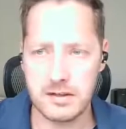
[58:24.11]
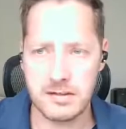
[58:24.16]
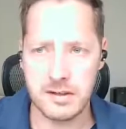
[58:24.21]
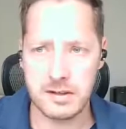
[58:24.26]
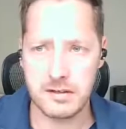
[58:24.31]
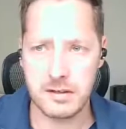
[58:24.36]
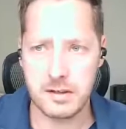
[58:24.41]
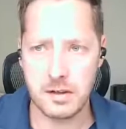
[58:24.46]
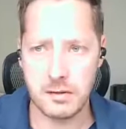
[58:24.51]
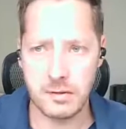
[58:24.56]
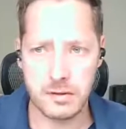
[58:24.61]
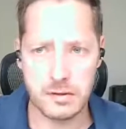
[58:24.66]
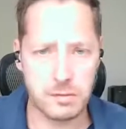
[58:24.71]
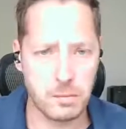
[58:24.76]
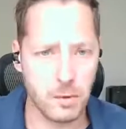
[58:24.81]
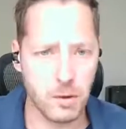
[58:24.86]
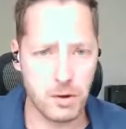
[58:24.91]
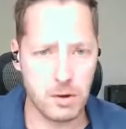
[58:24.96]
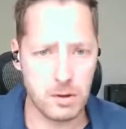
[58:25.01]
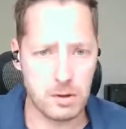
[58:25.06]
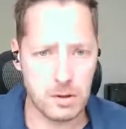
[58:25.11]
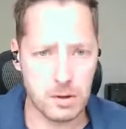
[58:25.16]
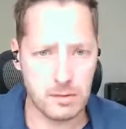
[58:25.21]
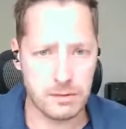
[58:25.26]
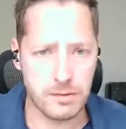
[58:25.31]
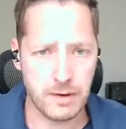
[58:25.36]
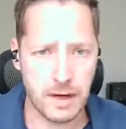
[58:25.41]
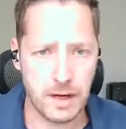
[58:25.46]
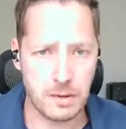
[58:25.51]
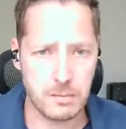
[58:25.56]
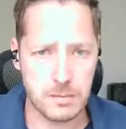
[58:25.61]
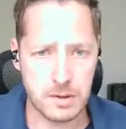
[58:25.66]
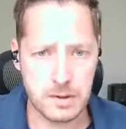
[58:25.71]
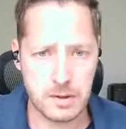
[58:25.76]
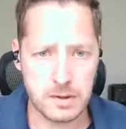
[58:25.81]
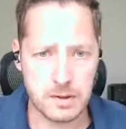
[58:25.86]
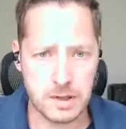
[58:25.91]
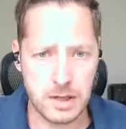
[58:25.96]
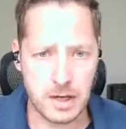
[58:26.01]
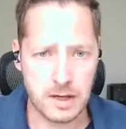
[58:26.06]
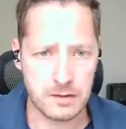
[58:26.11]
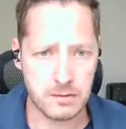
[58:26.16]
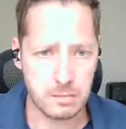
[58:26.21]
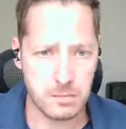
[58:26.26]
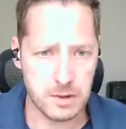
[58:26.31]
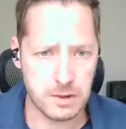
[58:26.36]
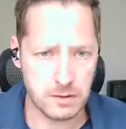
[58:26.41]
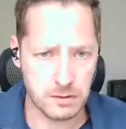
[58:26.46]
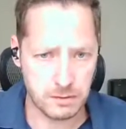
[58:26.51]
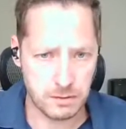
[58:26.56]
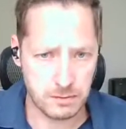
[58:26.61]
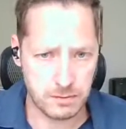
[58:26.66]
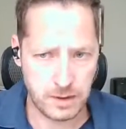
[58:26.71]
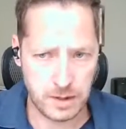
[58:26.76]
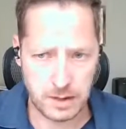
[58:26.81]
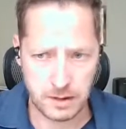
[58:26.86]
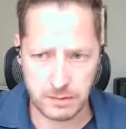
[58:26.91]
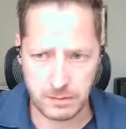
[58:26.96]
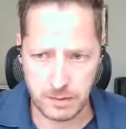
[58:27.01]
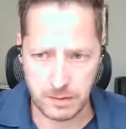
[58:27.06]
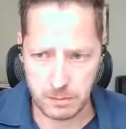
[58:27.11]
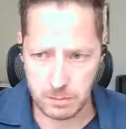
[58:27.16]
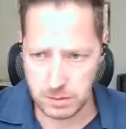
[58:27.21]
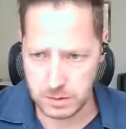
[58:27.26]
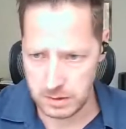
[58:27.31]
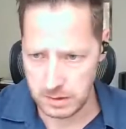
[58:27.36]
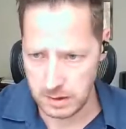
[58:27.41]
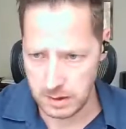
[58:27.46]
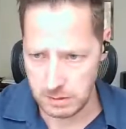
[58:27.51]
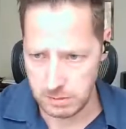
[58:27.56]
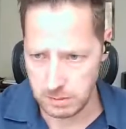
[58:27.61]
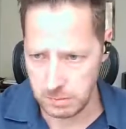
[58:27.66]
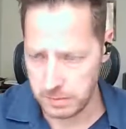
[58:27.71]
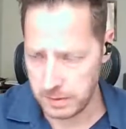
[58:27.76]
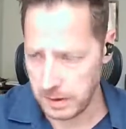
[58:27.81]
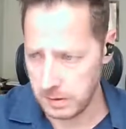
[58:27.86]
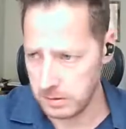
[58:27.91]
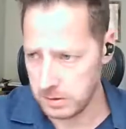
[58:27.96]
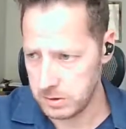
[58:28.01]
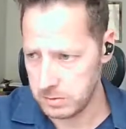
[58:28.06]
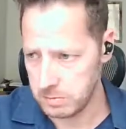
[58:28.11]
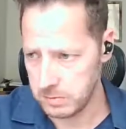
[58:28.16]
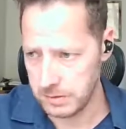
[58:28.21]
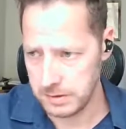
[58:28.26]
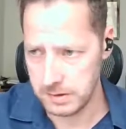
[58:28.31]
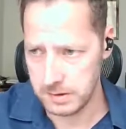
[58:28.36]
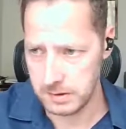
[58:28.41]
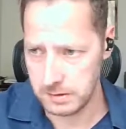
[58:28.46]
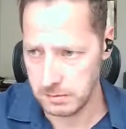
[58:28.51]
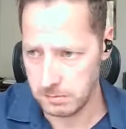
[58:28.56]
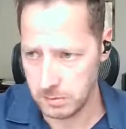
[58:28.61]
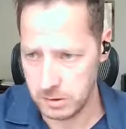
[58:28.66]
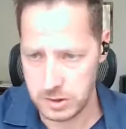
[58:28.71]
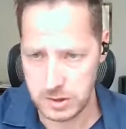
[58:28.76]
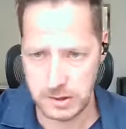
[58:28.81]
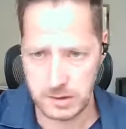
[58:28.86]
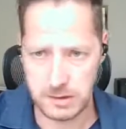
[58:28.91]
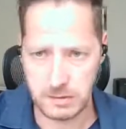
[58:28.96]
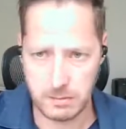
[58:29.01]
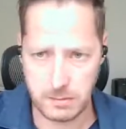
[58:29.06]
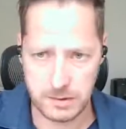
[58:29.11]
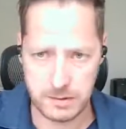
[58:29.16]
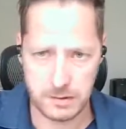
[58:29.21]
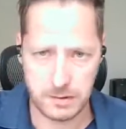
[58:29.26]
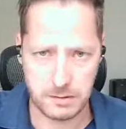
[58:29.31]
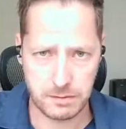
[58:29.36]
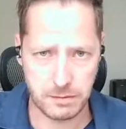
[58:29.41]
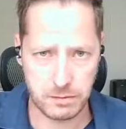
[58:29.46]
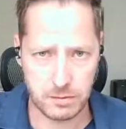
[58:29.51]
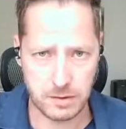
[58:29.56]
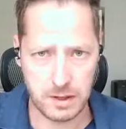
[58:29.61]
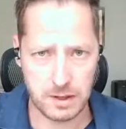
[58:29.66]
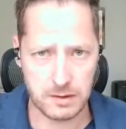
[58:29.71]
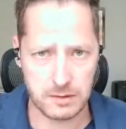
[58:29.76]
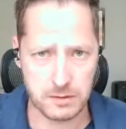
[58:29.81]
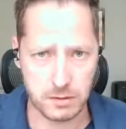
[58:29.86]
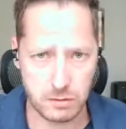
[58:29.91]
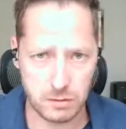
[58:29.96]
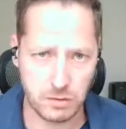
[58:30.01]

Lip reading: setting of a smallholder farm and then ask me to survive, I would perish within a few days.